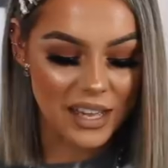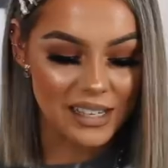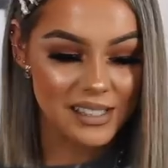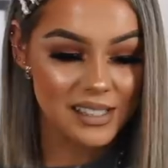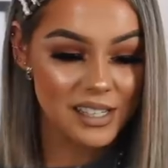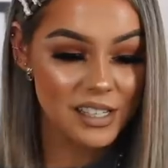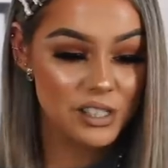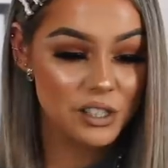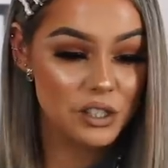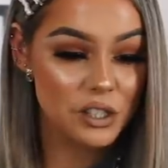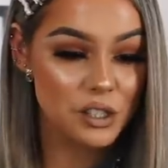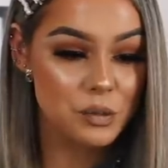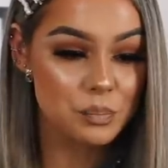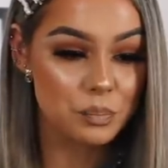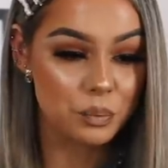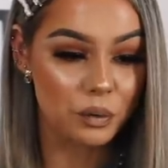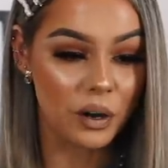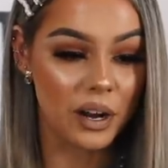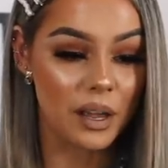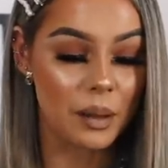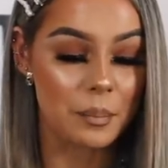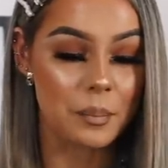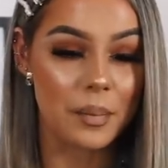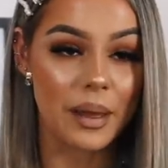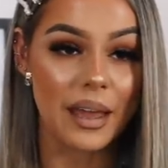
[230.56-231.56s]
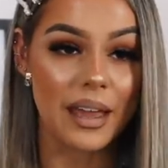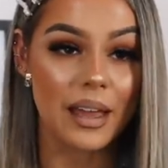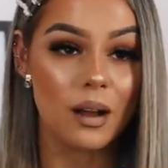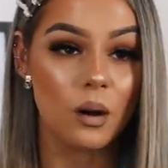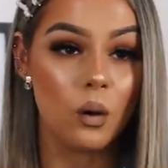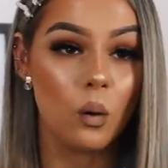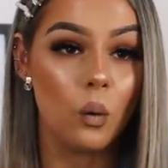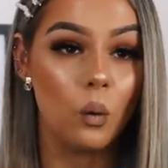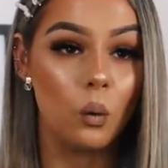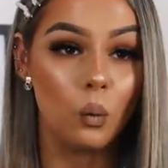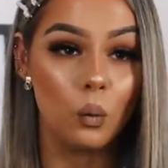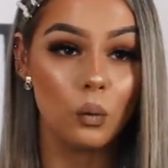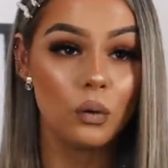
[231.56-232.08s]
This is just bringing me
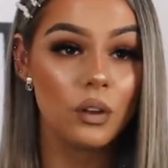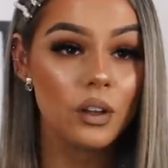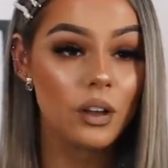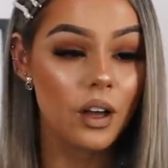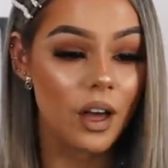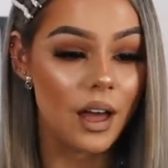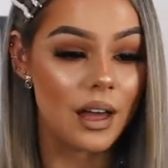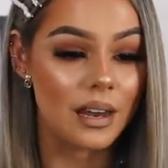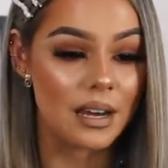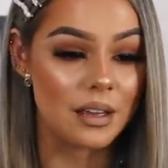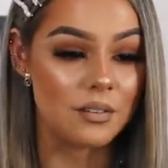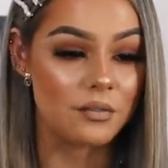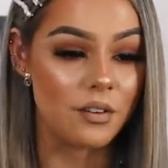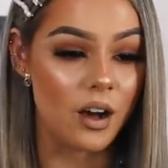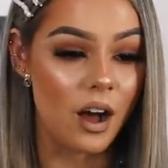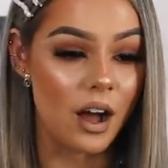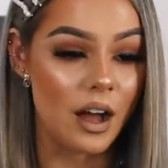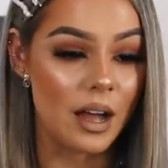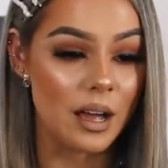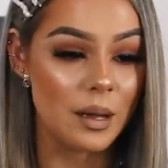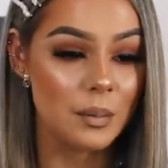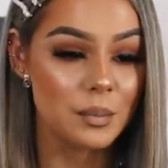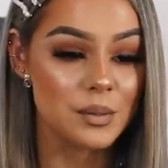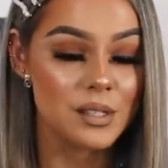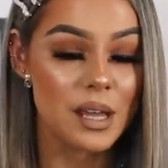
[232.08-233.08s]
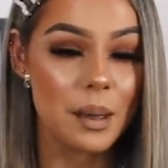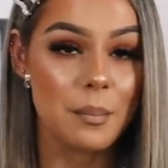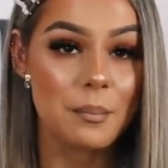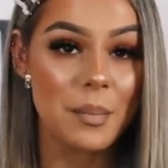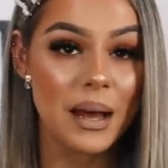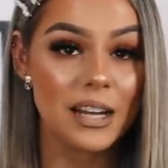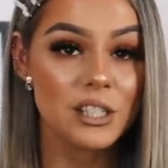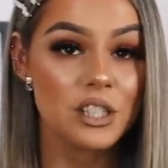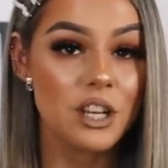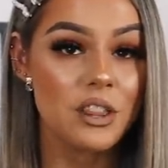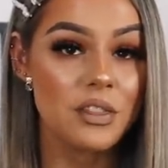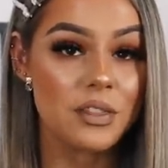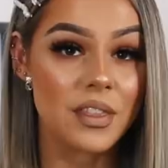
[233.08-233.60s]
all the girly vibes.
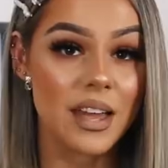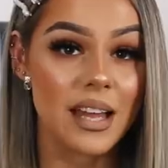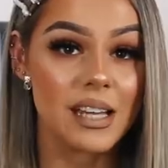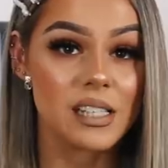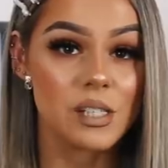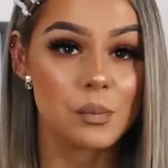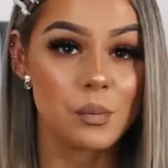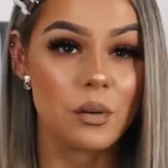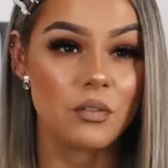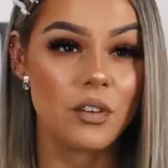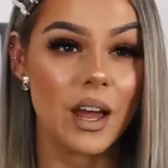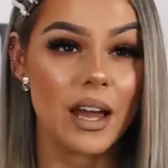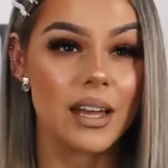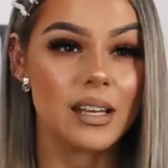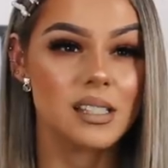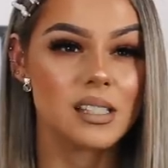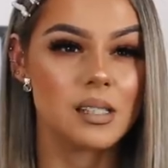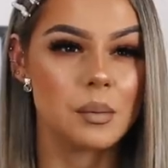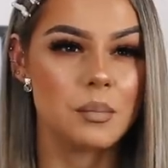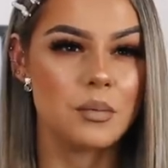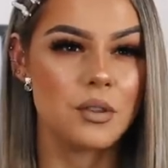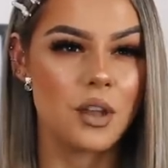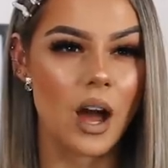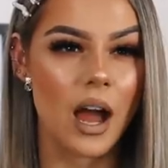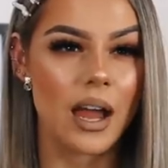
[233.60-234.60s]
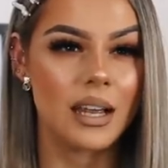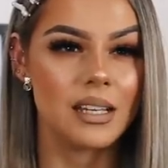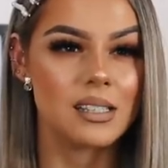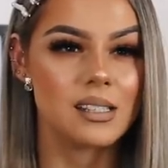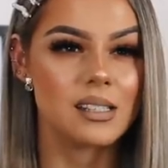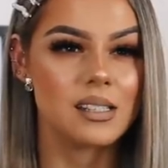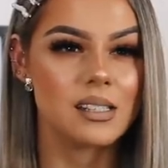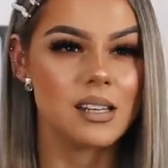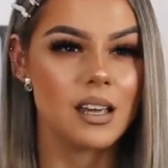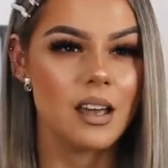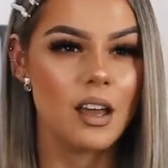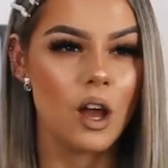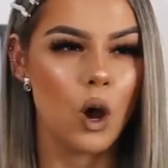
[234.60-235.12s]
Imagine this with like some
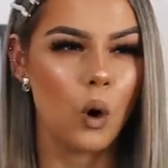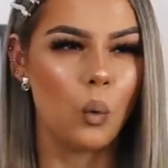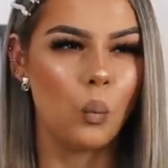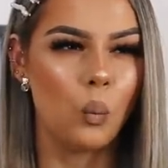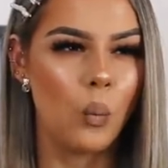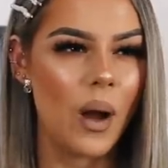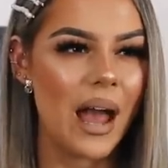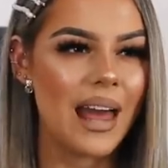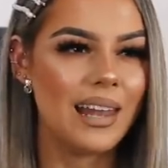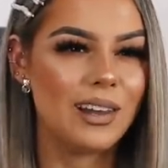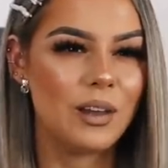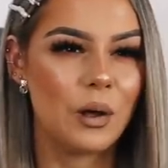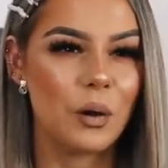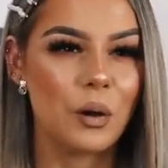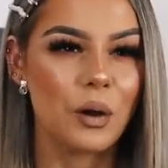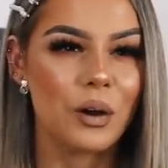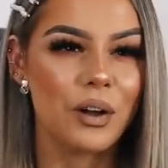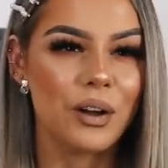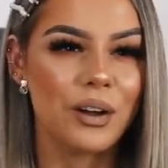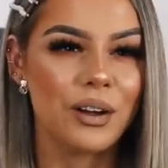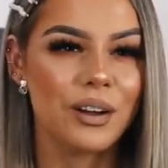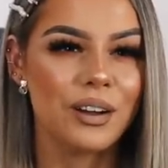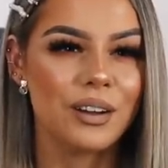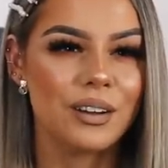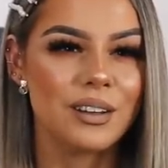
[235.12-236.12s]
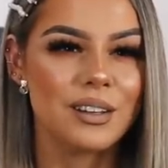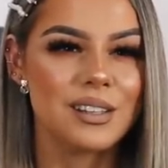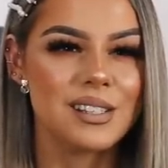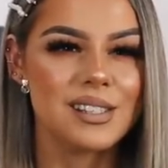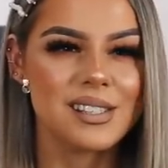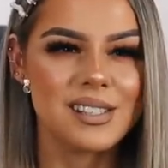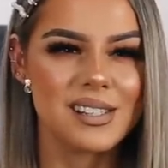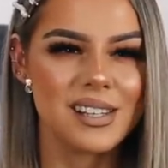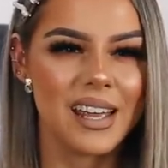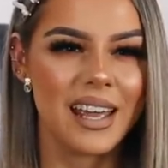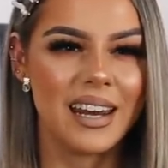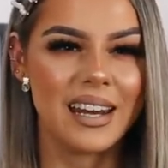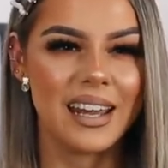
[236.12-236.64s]
nice wet look
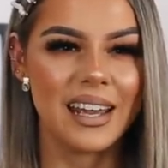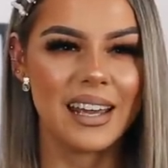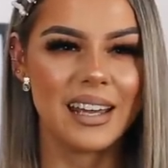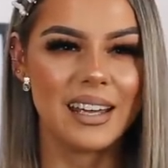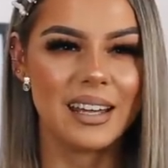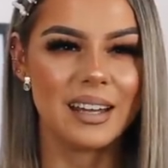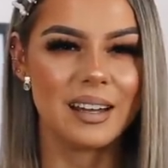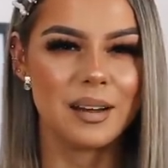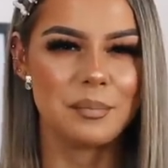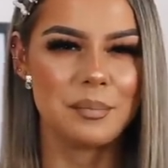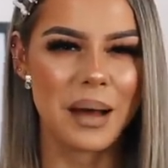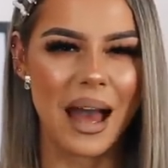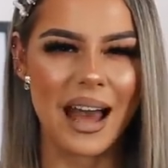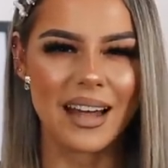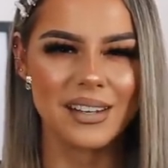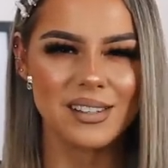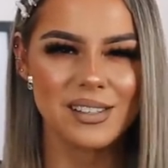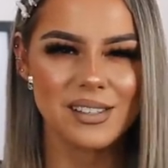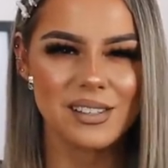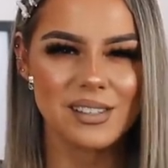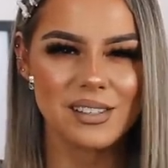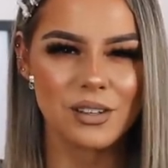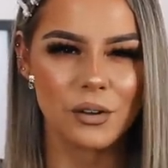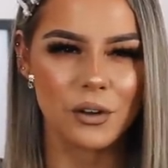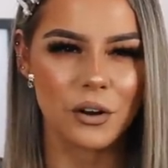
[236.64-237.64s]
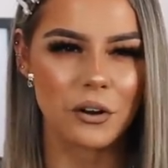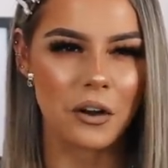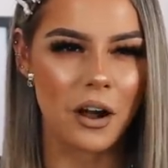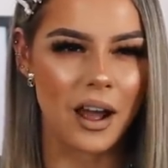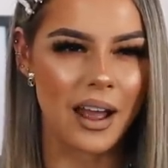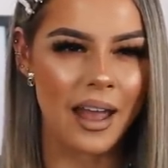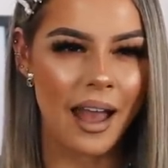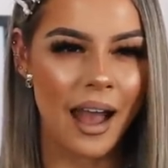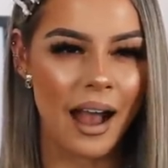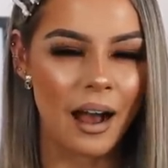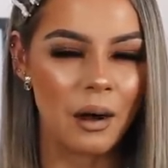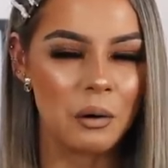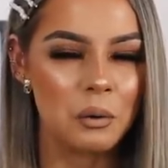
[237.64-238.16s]
skinny pants on a
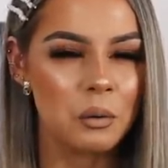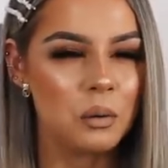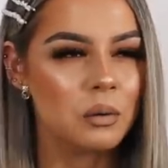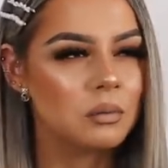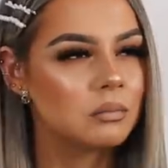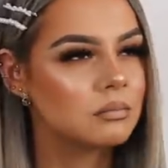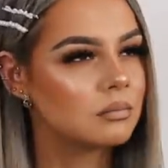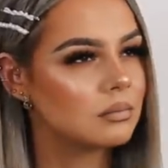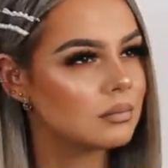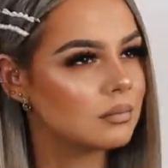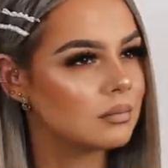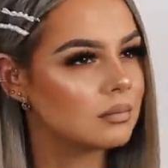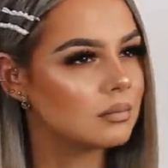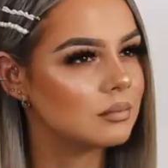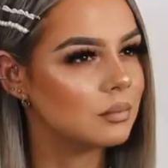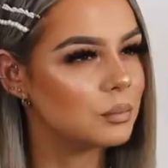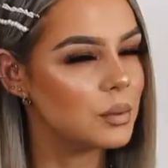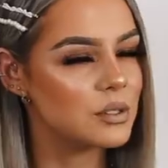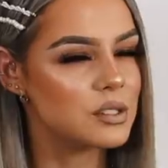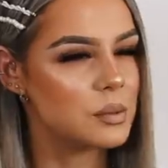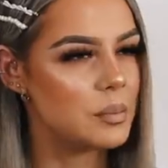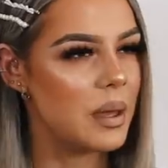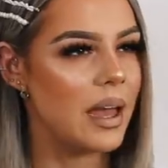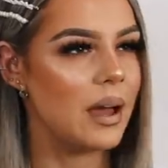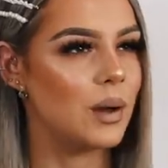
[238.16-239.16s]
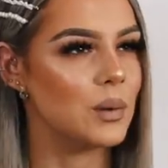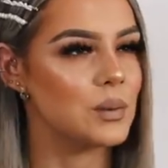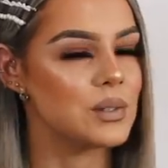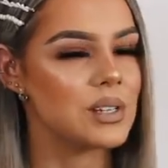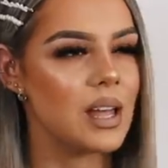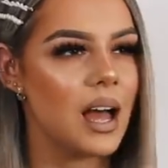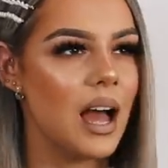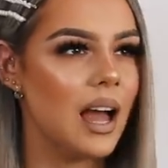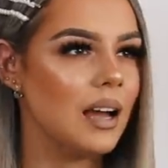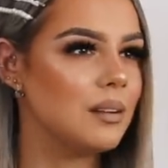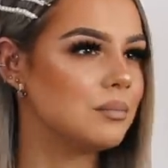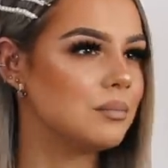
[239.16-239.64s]
night out with some heels.